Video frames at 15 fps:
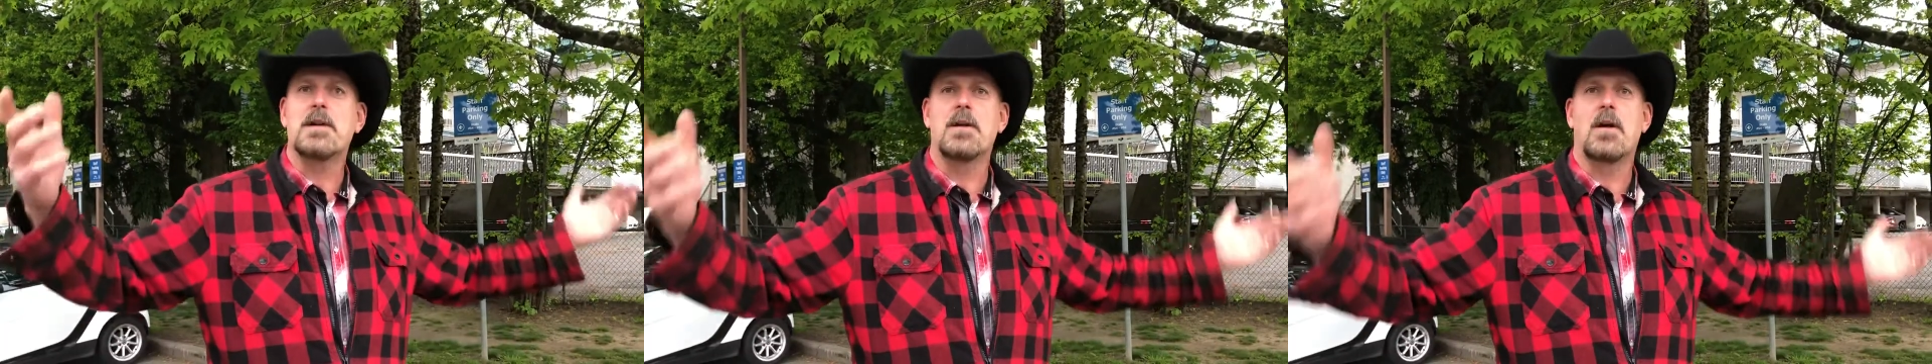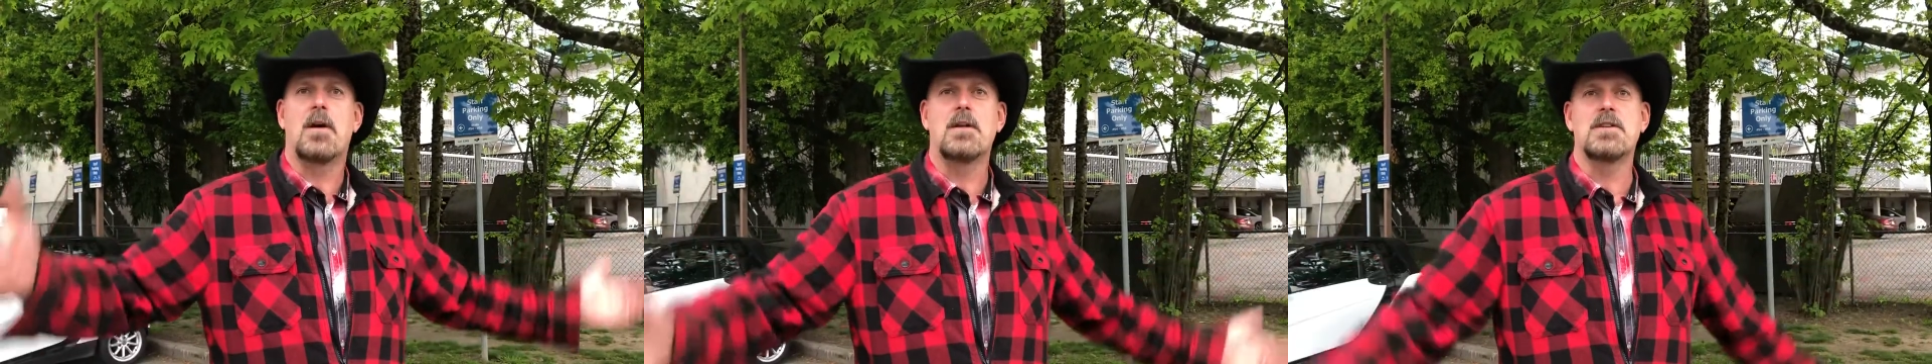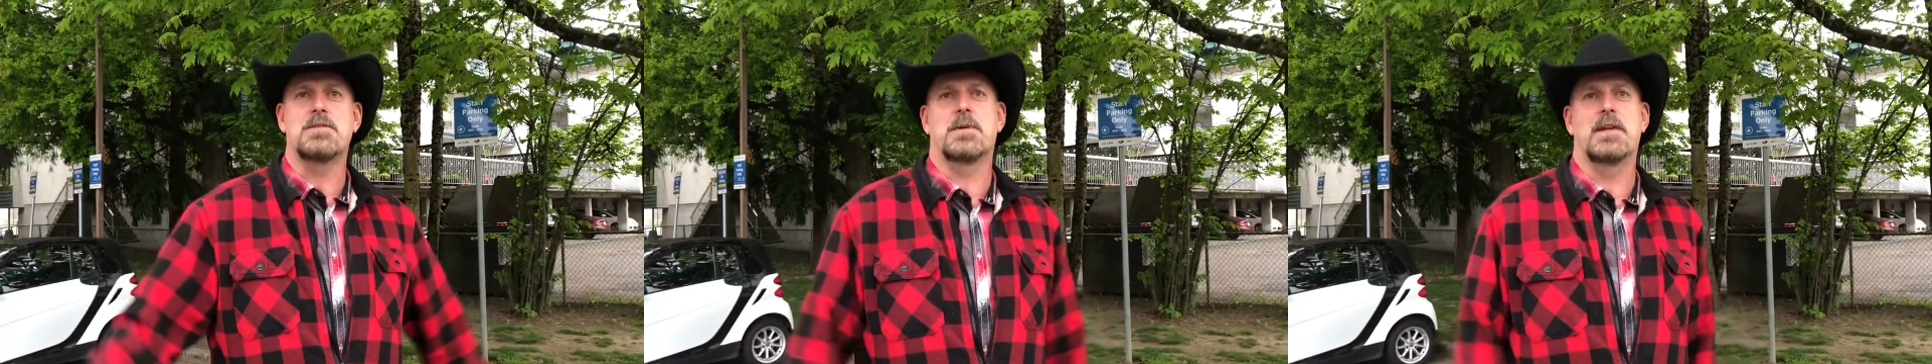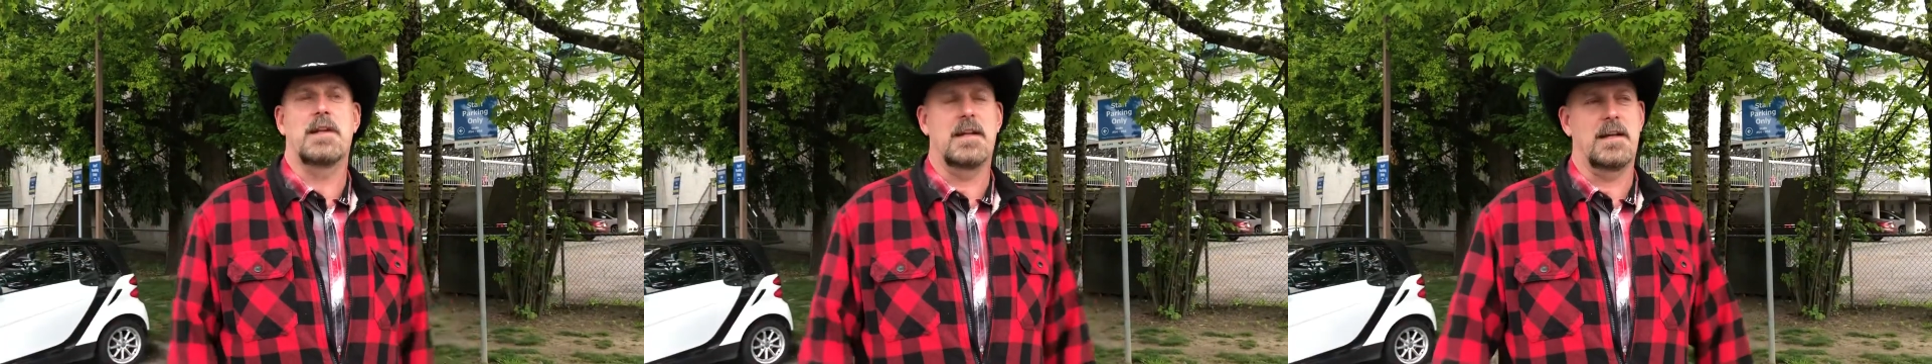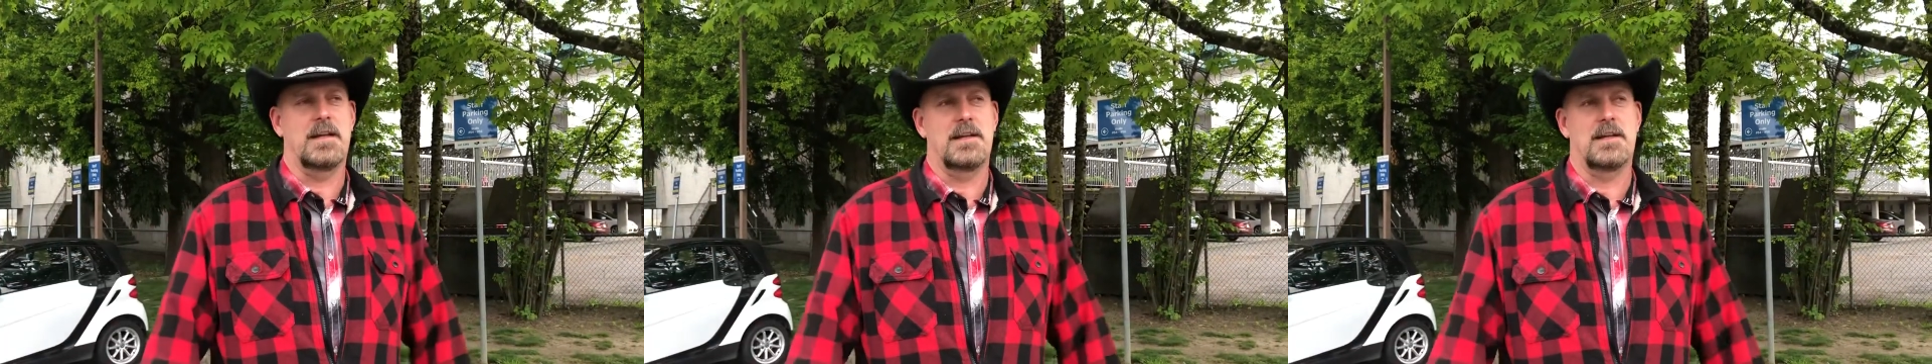acknowledgement,
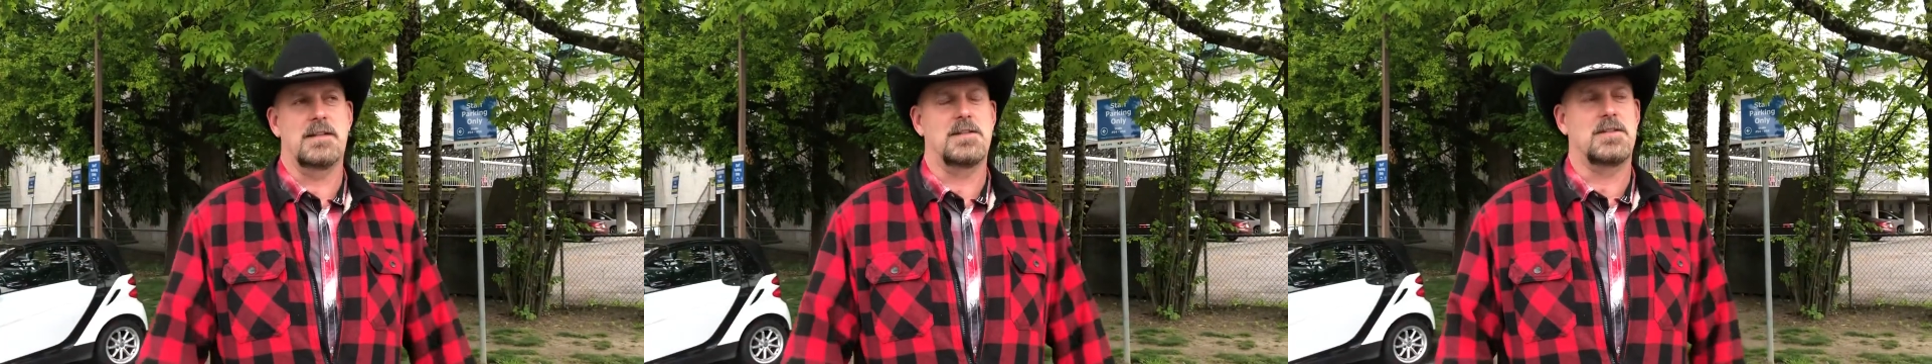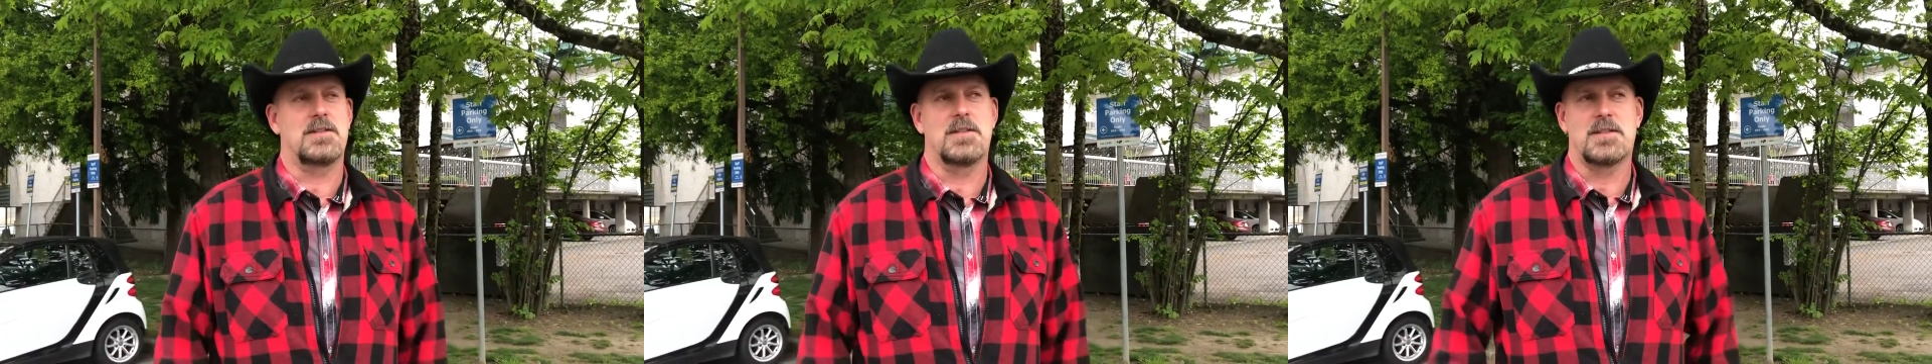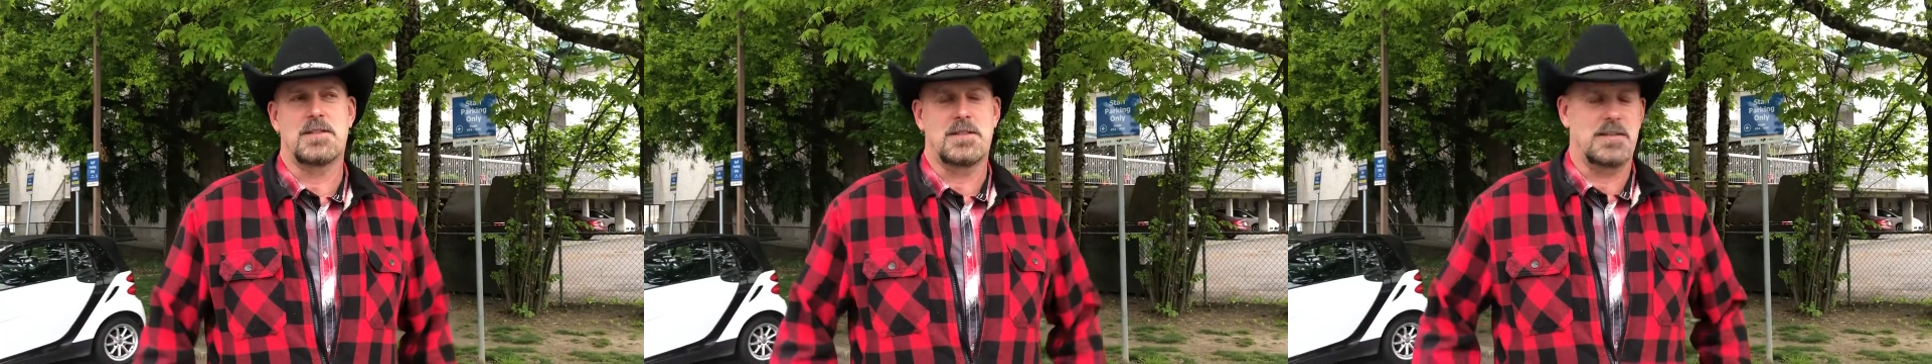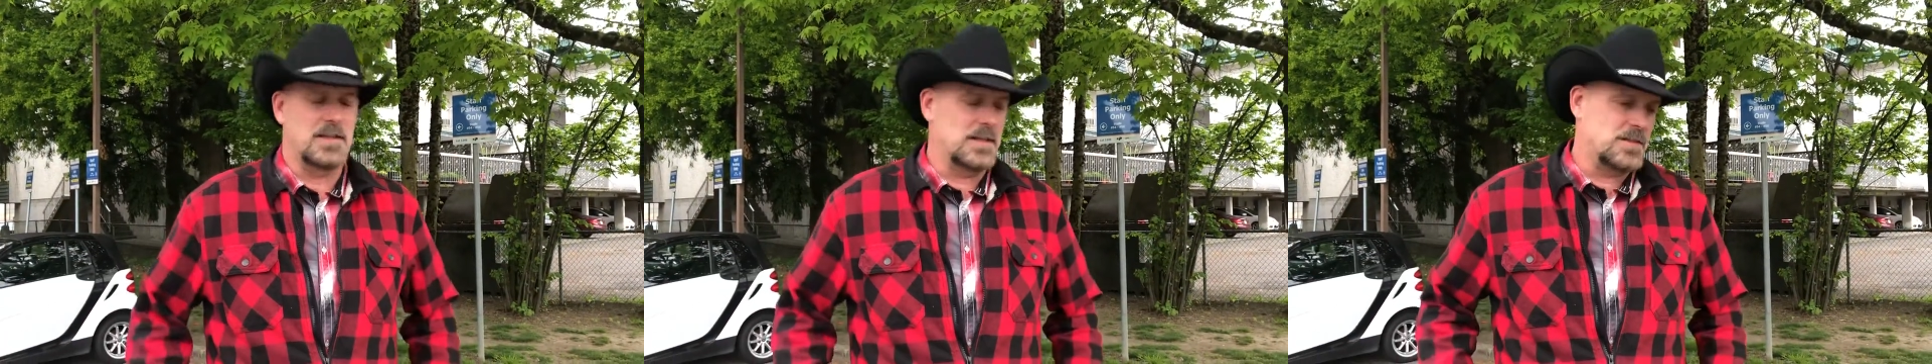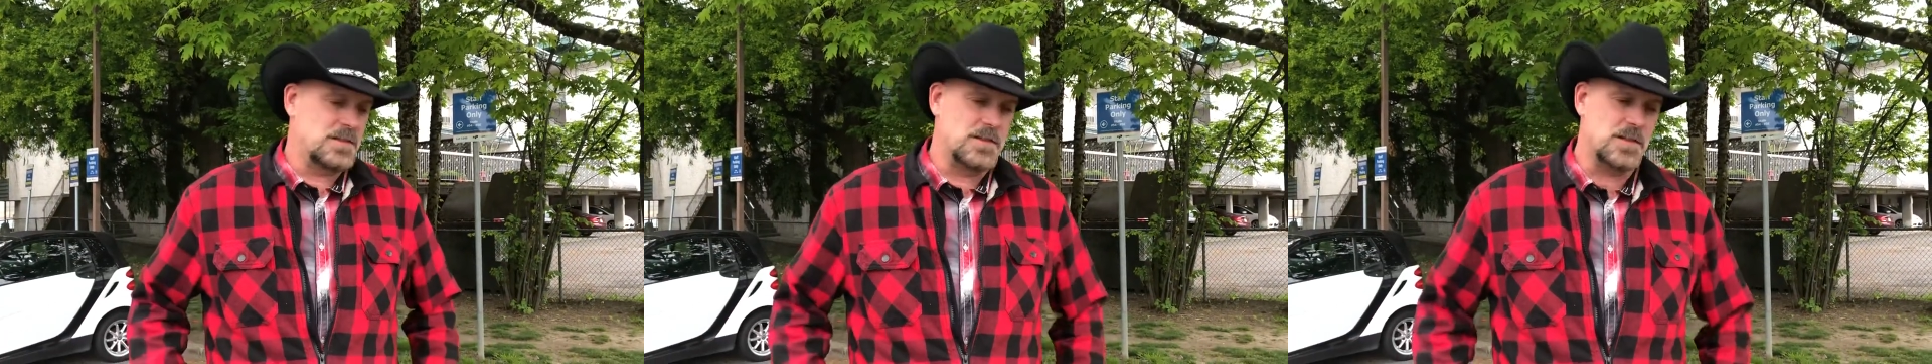and it's just
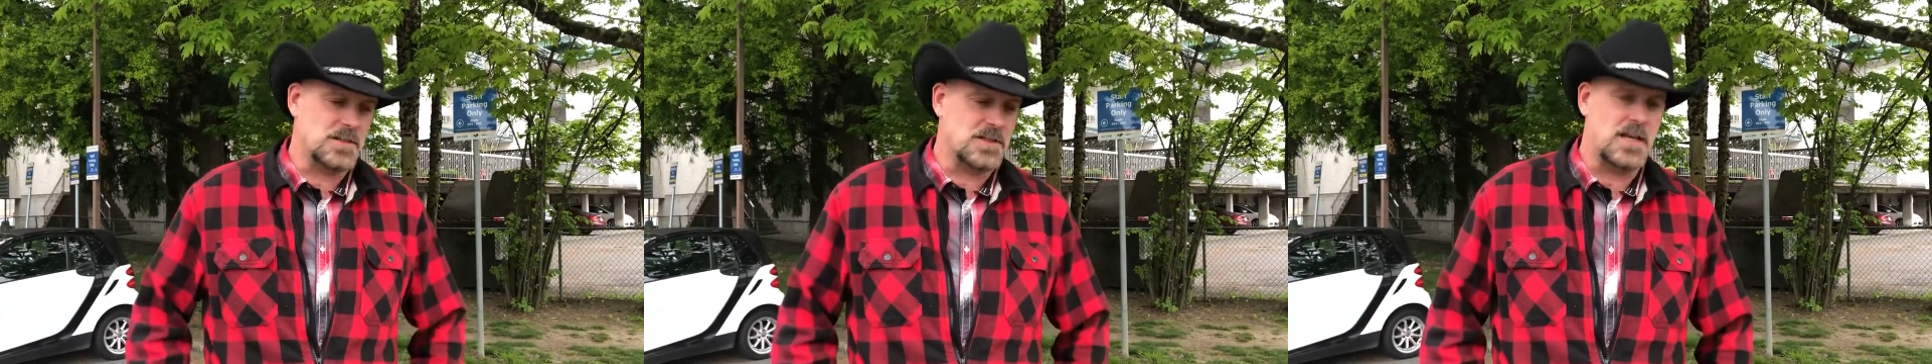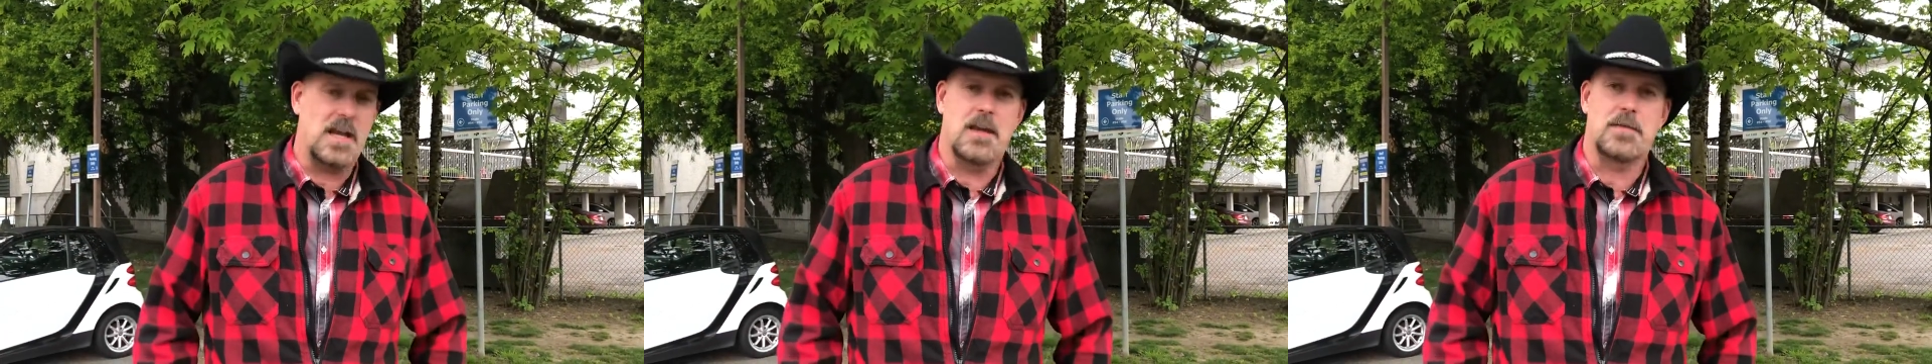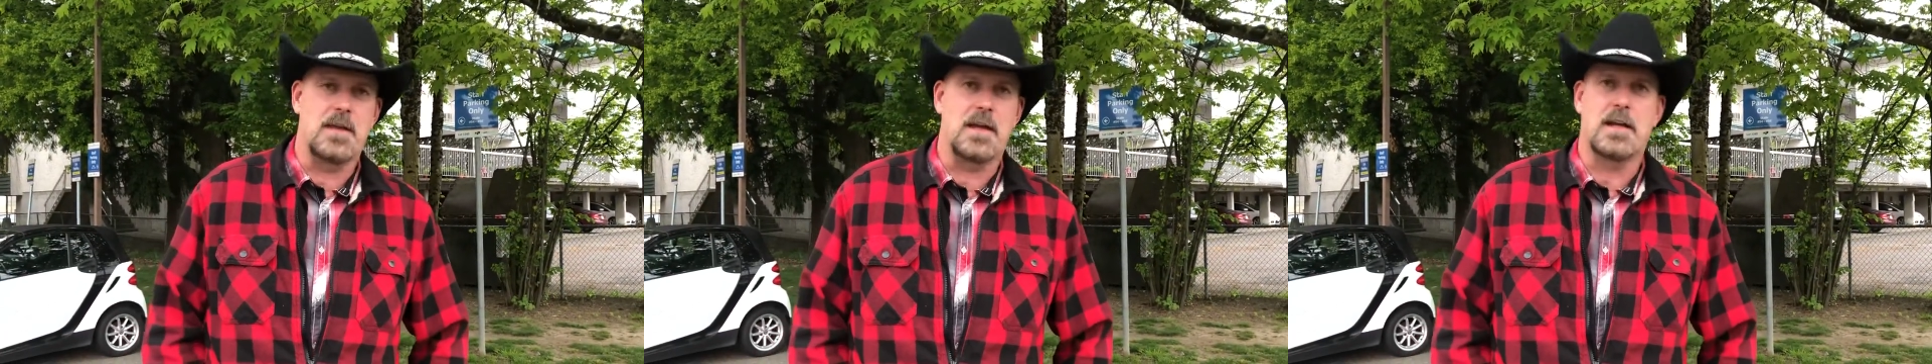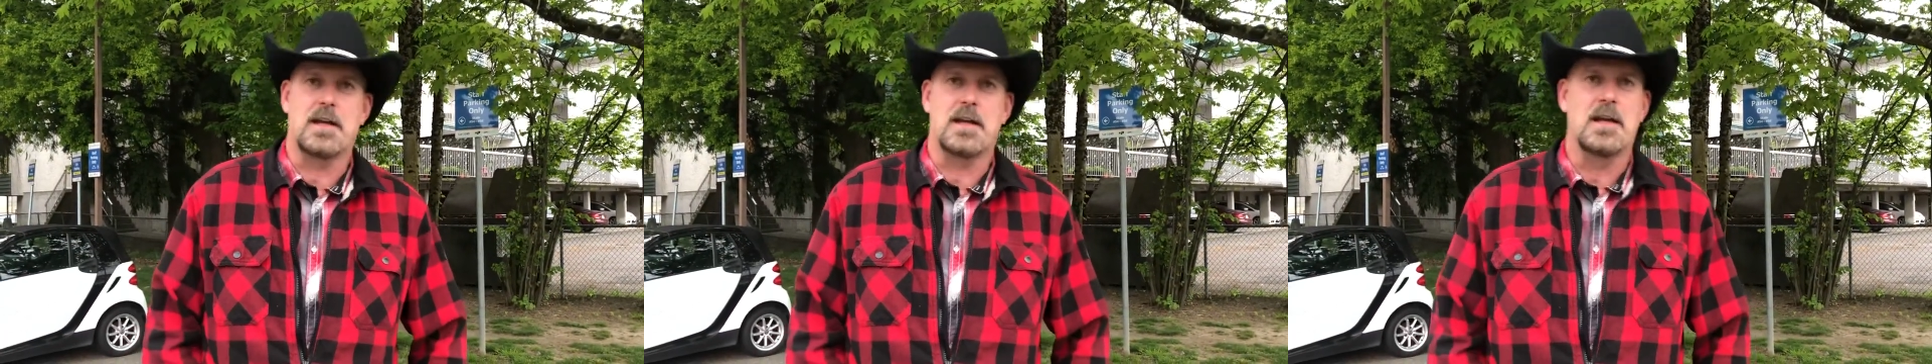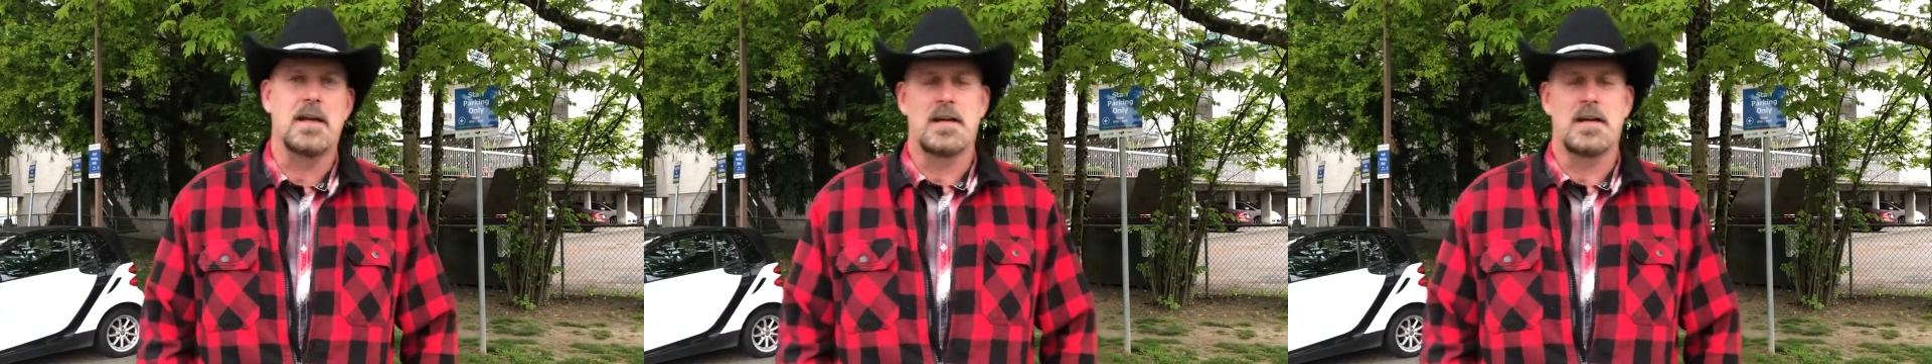it just can't thank